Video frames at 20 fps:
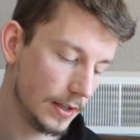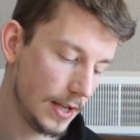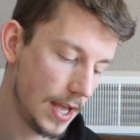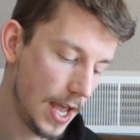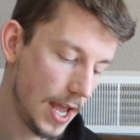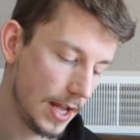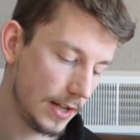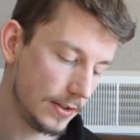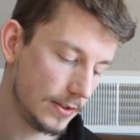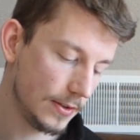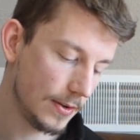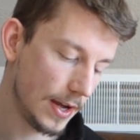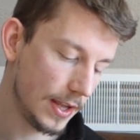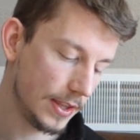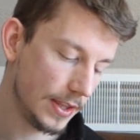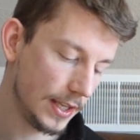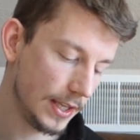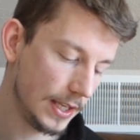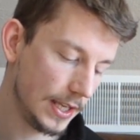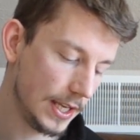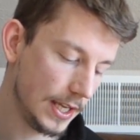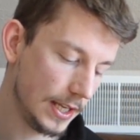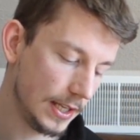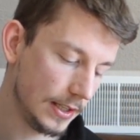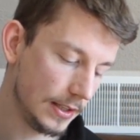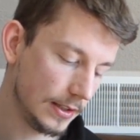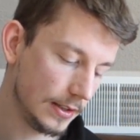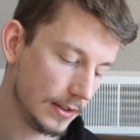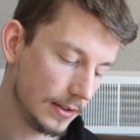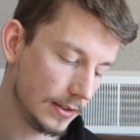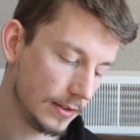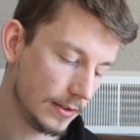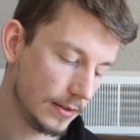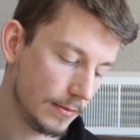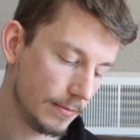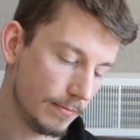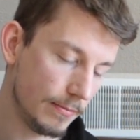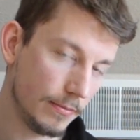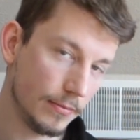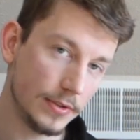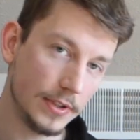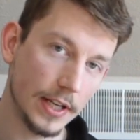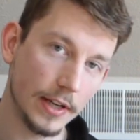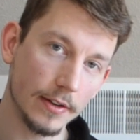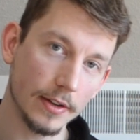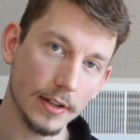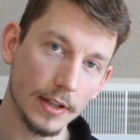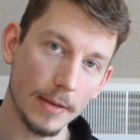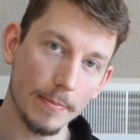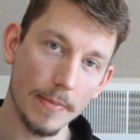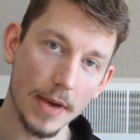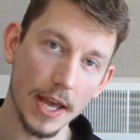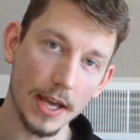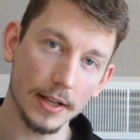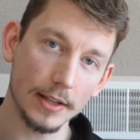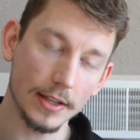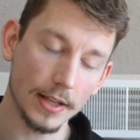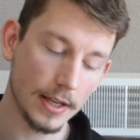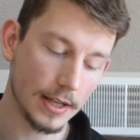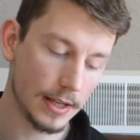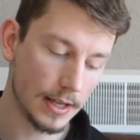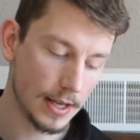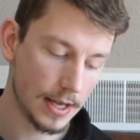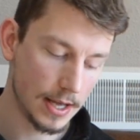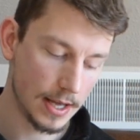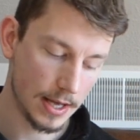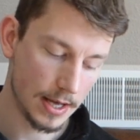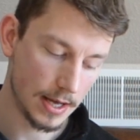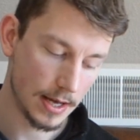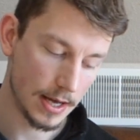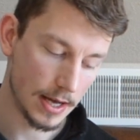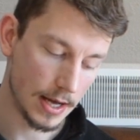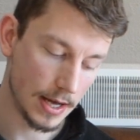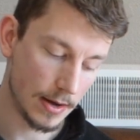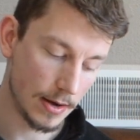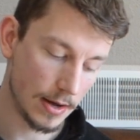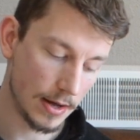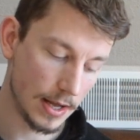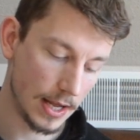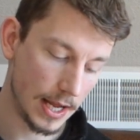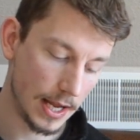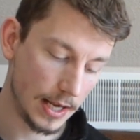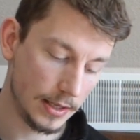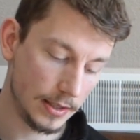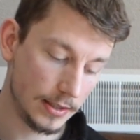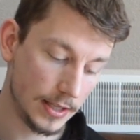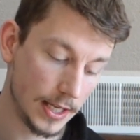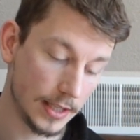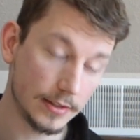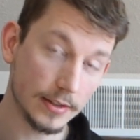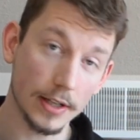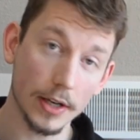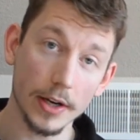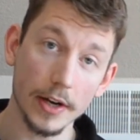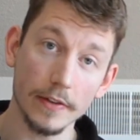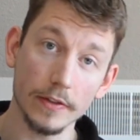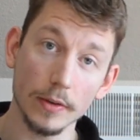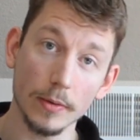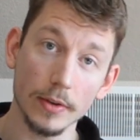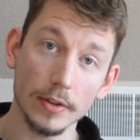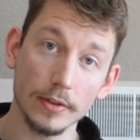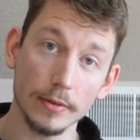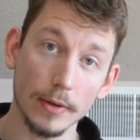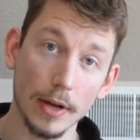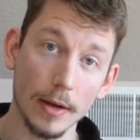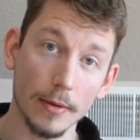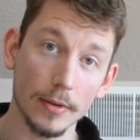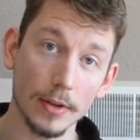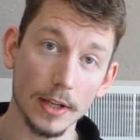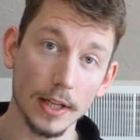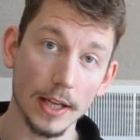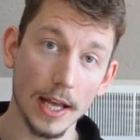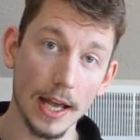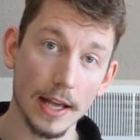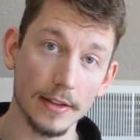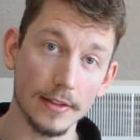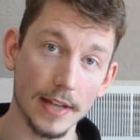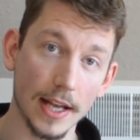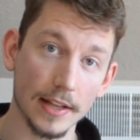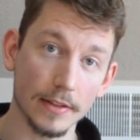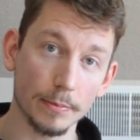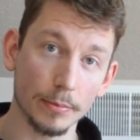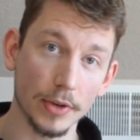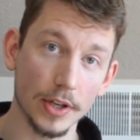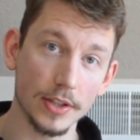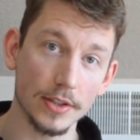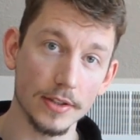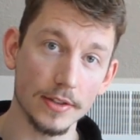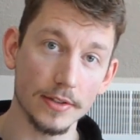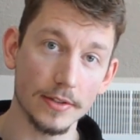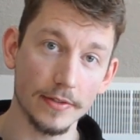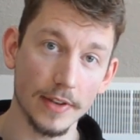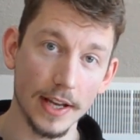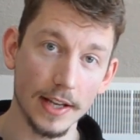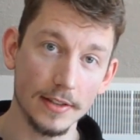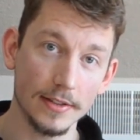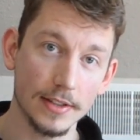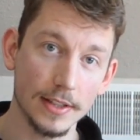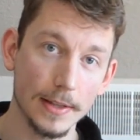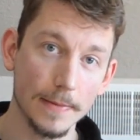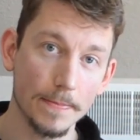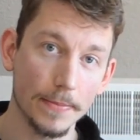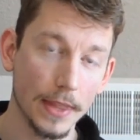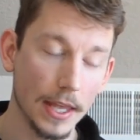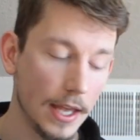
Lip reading: and so I think he secretly bagged it and takes it out every once in a while when he has aspirations of acing.